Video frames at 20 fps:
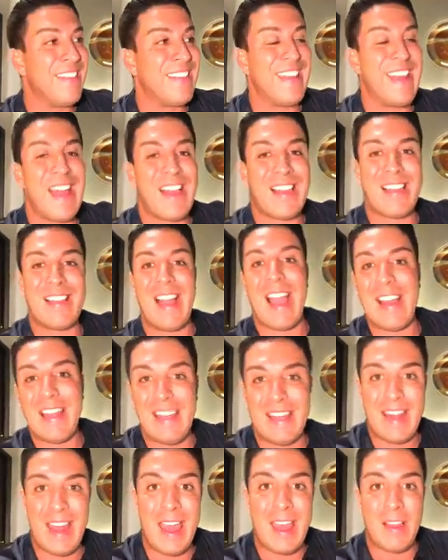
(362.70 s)
the next
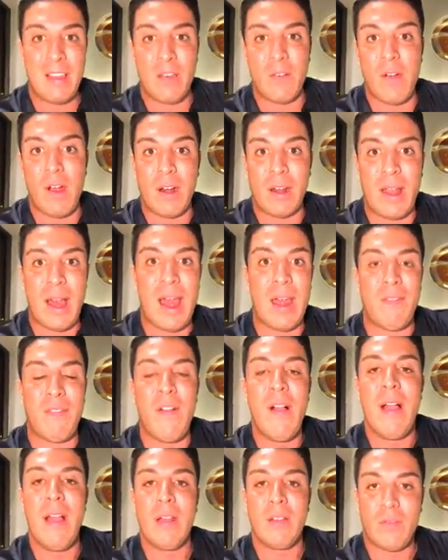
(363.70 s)
90 days of our life
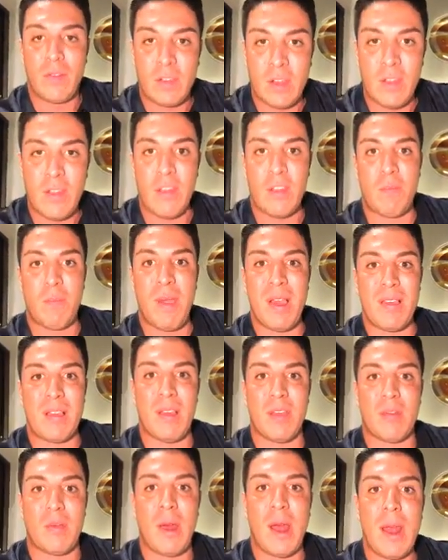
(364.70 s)
to this
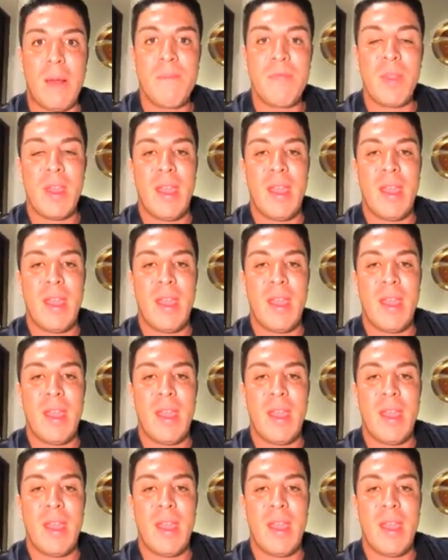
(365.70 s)
business, right?